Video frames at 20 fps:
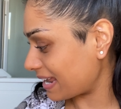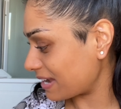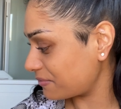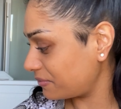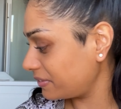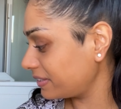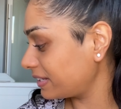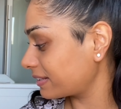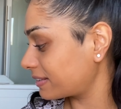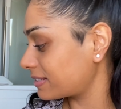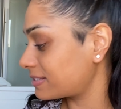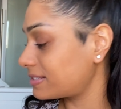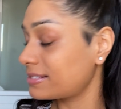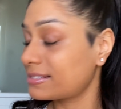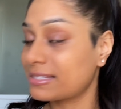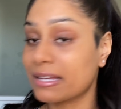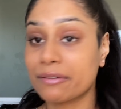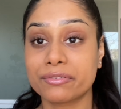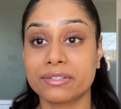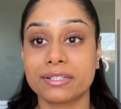feel like this is
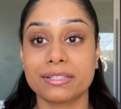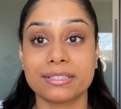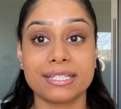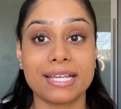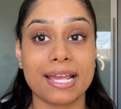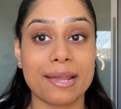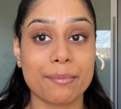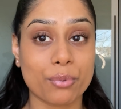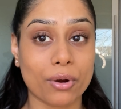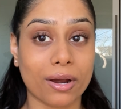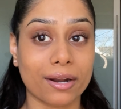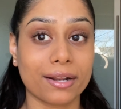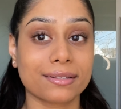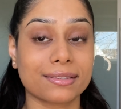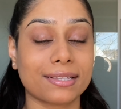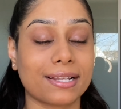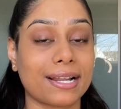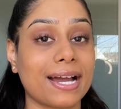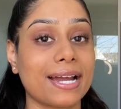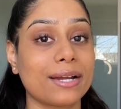definitely a product
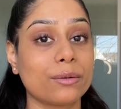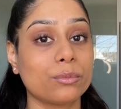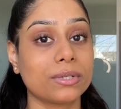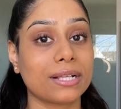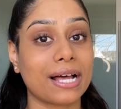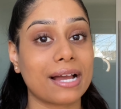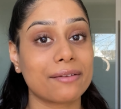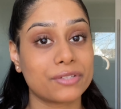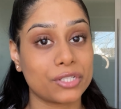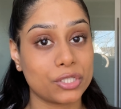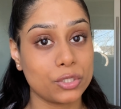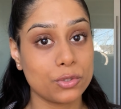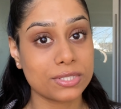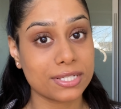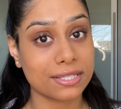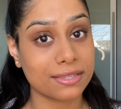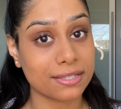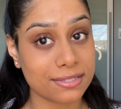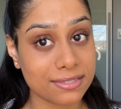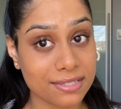that I will have to use
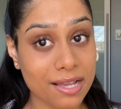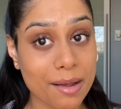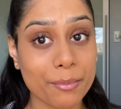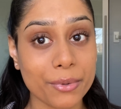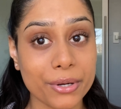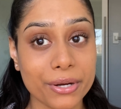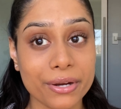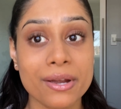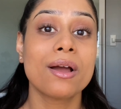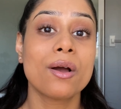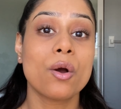in the summer